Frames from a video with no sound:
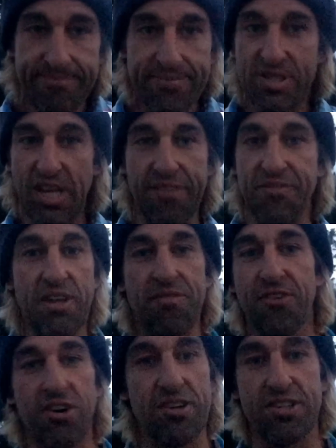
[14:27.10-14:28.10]
Safety
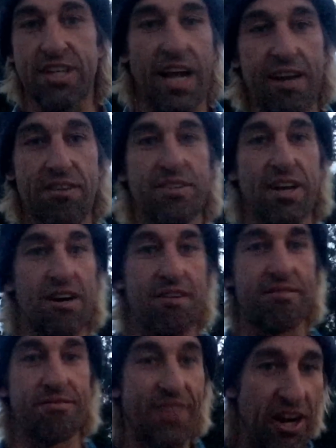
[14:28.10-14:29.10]
first, I don't
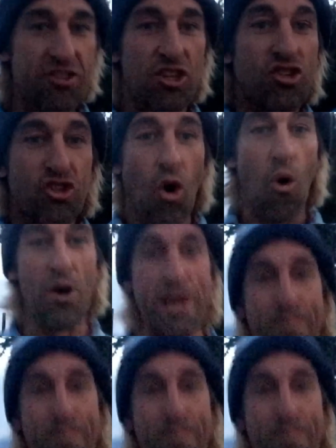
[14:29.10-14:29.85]
know. There's a story,